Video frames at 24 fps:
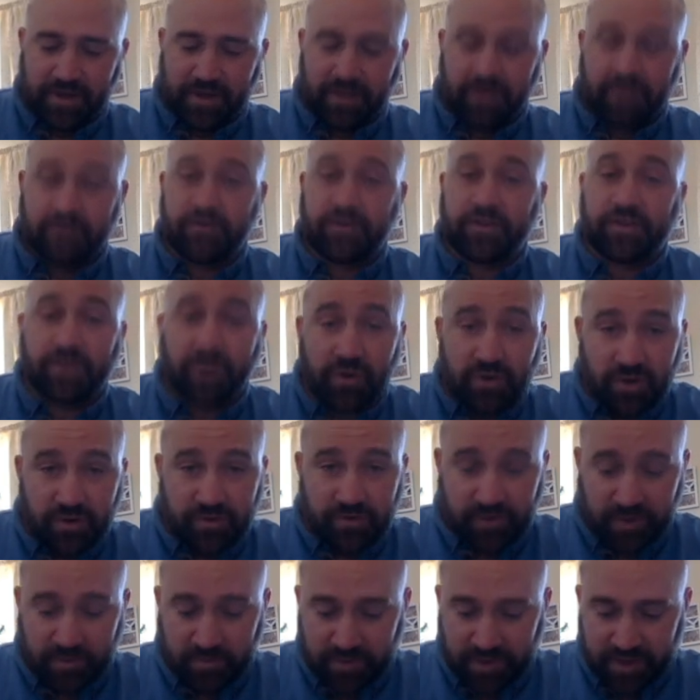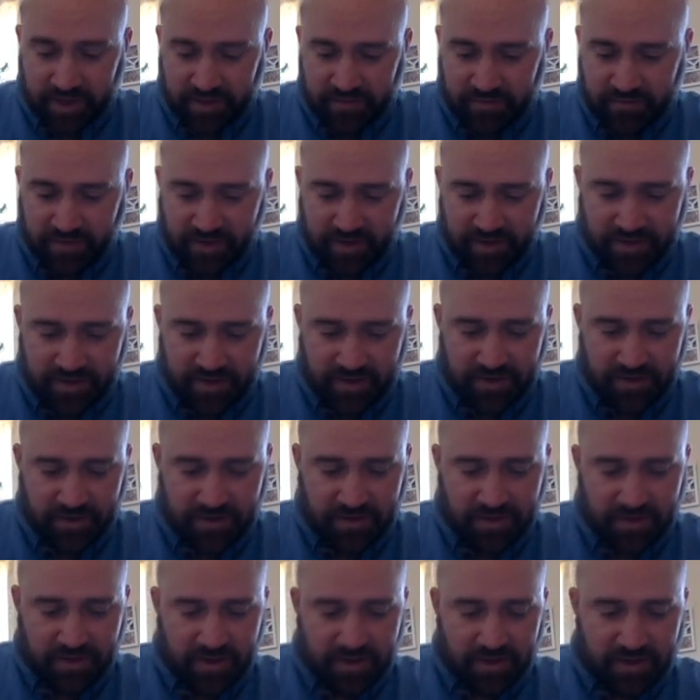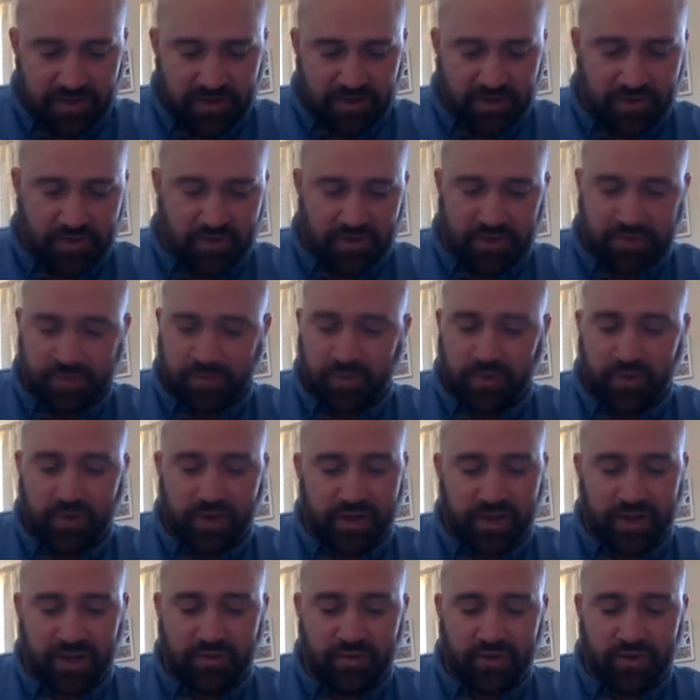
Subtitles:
photography being invented, so spookily